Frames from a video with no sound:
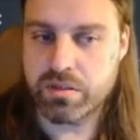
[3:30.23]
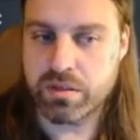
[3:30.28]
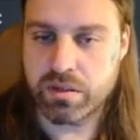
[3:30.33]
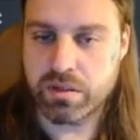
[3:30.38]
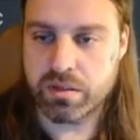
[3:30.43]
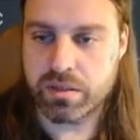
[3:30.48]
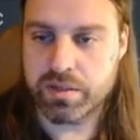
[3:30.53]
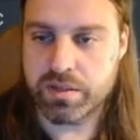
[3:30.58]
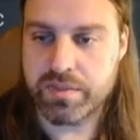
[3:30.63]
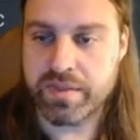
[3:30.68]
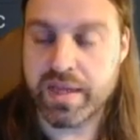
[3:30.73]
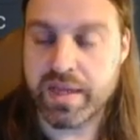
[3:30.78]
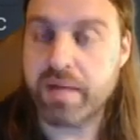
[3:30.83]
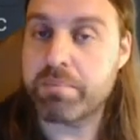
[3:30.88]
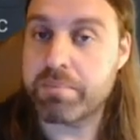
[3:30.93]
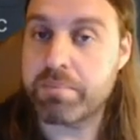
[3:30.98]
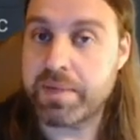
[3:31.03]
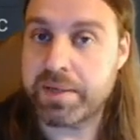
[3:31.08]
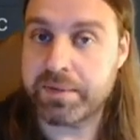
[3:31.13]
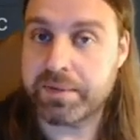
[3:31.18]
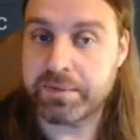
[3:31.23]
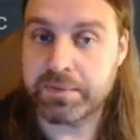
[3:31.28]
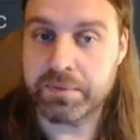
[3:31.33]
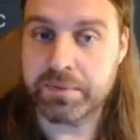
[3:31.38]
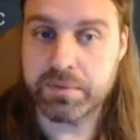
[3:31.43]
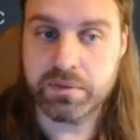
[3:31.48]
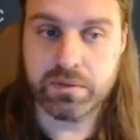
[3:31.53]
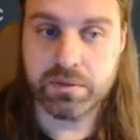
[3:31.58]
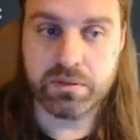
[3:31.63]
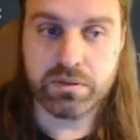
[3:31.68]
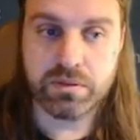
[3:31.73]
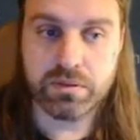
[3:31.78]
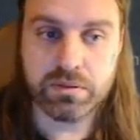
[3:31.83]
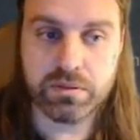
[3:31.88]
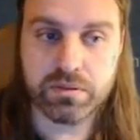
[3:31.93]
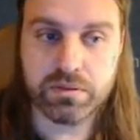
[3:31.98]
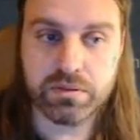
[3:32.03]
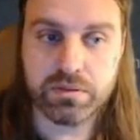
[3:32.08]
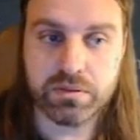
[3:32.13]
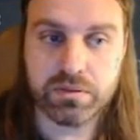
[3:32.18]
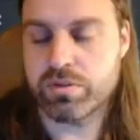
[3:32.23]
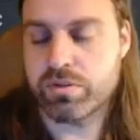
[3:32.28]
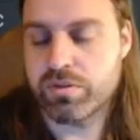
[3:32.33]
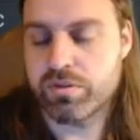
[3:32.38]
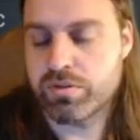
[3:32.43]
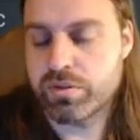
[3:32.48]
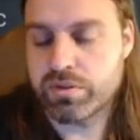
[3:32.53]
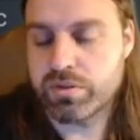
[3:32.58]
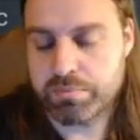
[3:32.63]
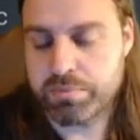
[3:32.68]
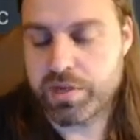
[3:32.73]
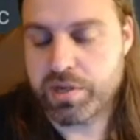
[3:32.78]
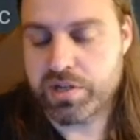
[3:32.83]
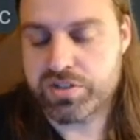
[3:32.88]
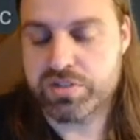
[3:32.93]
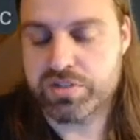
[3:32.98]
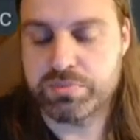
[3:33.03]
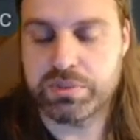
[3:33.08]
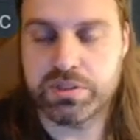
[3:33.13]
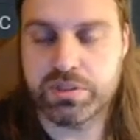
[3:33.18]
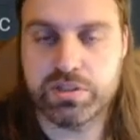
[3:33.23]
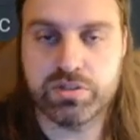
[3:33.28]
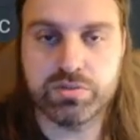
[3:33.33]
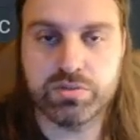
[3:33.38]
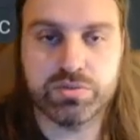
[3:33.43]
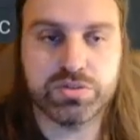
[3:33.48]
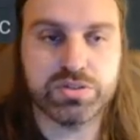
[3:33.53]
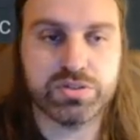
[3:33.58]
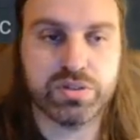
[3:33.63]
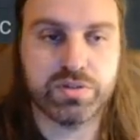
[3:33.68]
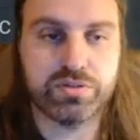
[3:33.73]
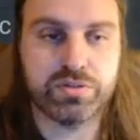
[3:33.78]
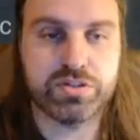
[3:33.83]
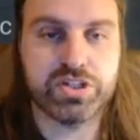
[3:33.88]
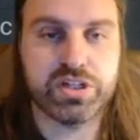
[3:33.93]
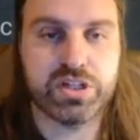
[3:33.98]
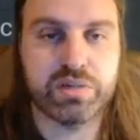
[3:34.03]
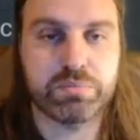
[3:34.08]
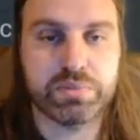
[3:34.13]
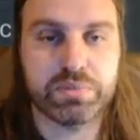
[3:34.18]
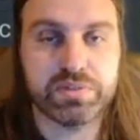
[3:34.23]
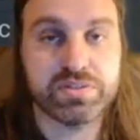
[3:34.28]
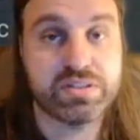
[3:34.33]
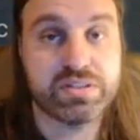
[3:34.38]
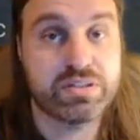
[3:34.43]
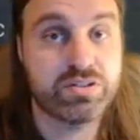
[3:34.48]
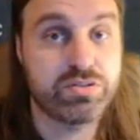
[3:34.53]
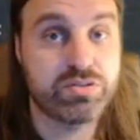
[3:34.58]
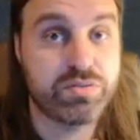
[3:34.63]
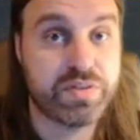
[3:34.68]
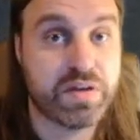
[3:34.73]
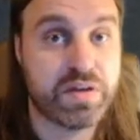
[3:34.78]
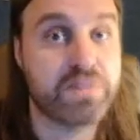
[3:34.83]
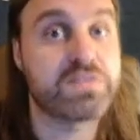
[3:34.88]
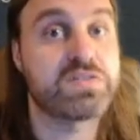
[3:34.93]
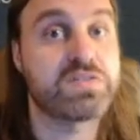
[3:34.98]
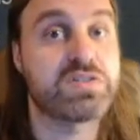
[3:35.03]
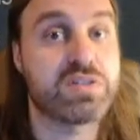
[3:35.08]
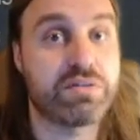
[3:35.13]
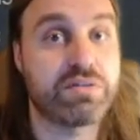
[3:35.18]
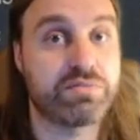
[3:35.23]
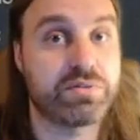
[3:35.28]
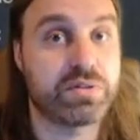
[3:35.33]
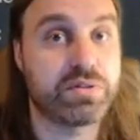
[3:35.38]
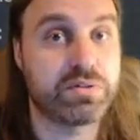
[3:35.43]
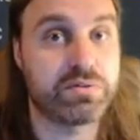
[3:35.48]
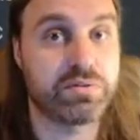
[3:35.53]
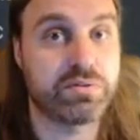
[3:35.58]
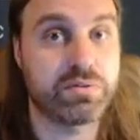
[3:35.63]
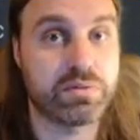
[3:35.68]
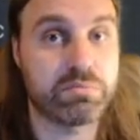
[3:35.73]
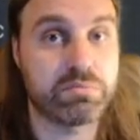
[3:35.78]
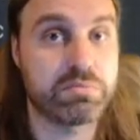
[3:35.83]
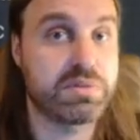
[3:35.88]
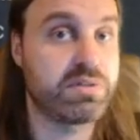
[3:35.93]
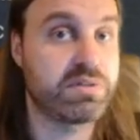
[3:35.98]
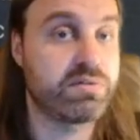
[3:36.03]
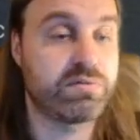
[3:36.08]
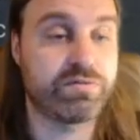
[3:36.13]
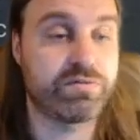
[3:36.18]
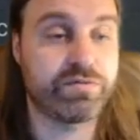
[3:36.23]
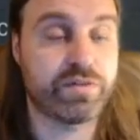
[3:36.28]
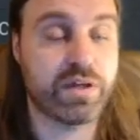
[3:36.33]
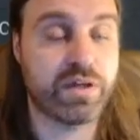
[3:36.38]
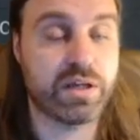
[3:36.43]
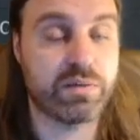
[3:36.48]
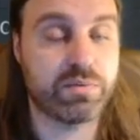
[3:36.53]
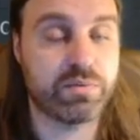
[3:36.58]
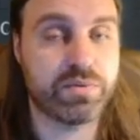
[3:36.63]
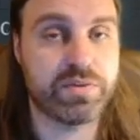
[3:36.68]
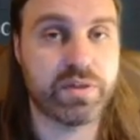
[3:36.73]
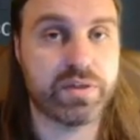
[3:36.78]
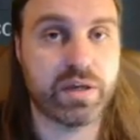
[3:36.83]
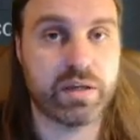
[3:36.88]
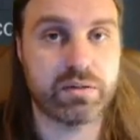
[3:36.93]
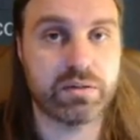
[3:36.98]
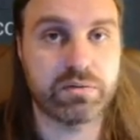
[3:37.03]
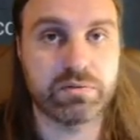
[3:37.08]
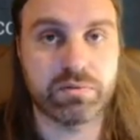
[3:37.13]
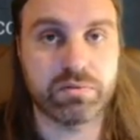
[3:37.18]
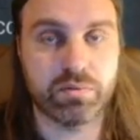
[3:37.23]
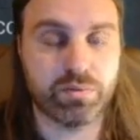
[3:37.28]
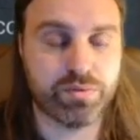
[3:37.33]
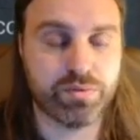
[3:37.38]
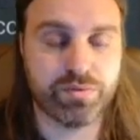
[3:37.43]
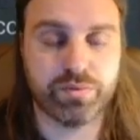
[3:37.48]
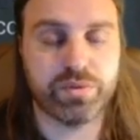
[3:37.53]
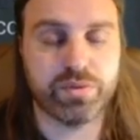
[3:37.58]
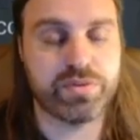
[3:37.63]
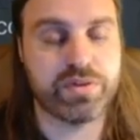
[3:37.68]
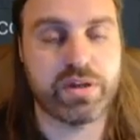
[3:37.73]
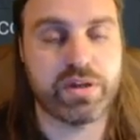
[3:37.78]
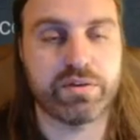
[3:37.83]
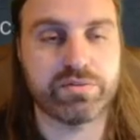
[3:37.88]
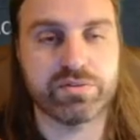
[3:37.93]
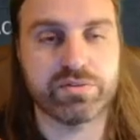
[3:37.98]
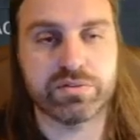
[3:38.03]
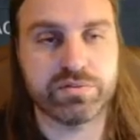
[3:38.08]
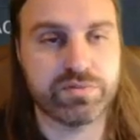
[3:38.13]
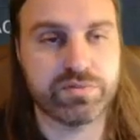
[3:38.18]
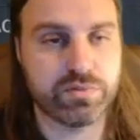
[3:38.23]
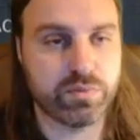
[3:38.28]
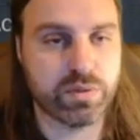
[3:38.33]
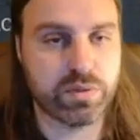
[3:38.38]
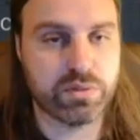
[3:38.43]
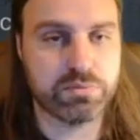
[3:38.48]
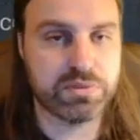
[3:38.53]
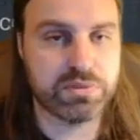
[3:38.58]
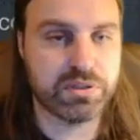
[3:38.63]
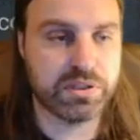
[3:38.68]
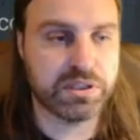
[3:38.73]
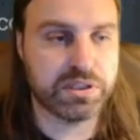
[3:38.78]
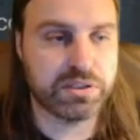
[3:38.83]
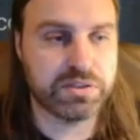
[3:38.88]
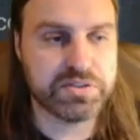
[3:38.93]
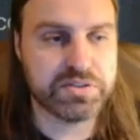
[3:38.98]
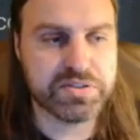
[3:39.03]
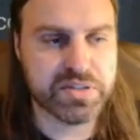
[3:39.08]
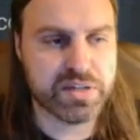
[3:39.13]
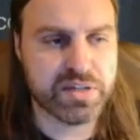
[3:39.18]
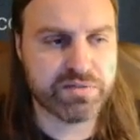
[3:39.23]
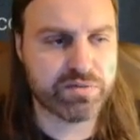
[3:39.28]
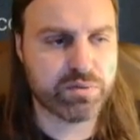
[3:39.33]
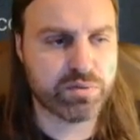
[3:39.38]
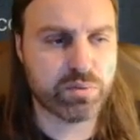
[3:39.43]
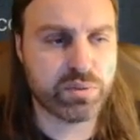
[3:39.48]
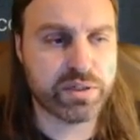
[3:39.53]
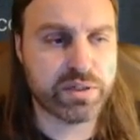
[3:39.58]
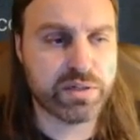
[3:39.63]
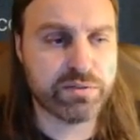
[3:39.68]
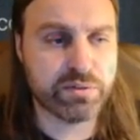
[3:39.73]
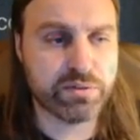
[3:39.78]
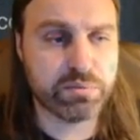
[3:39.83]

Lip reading: In that manner, you could possibly use other champions at 2,700 and be fine with that. 3,000 if you be a little safe or whatever.